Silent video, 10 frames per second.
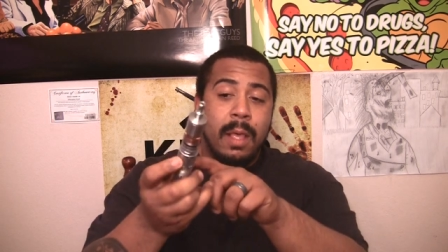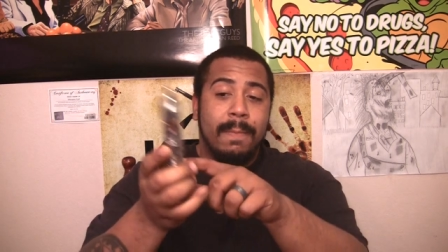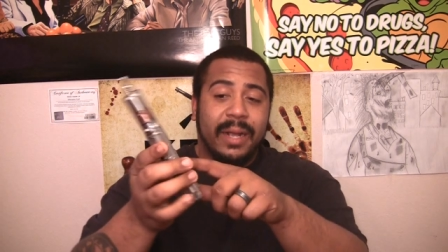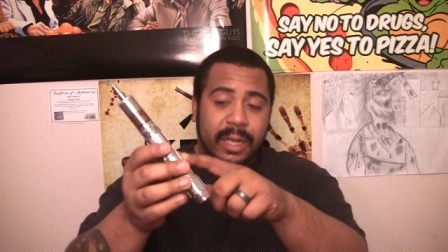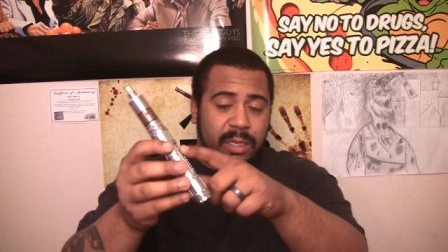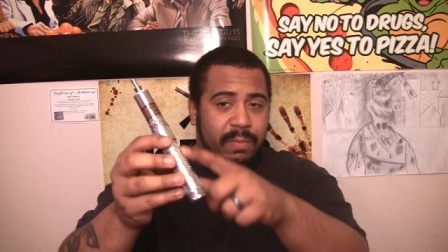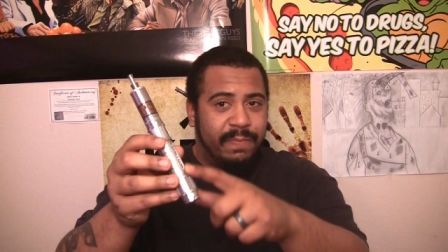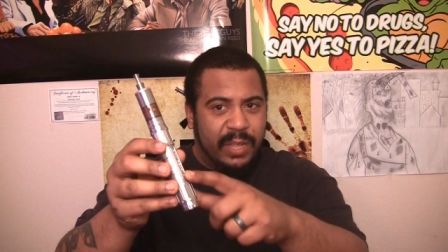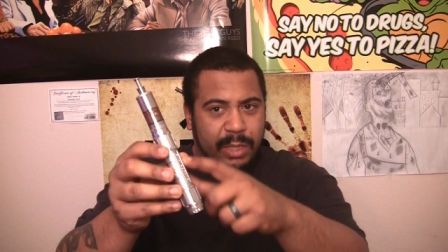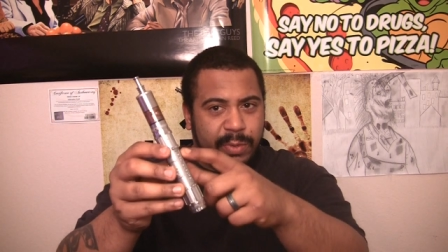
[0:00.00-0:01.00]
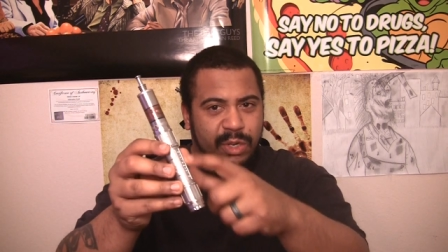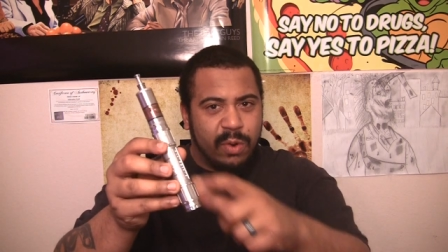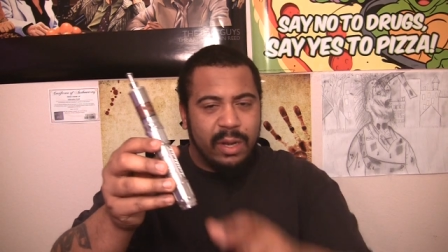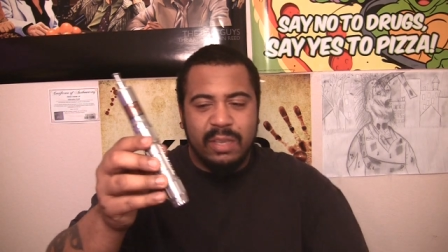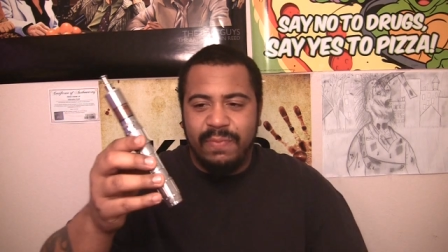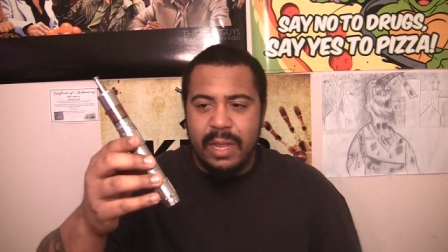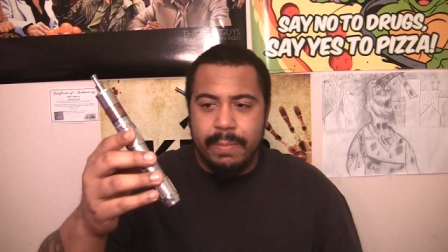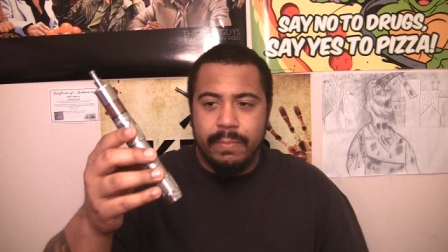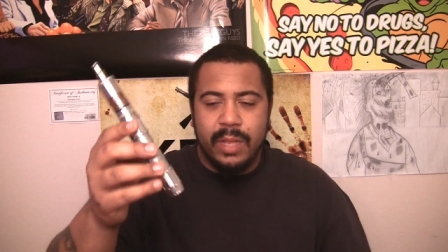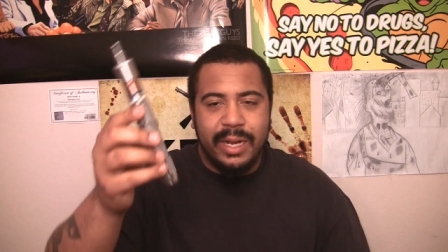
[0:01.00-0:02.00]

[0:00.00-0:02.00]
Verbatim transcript: my custom V3 Tronics flip. I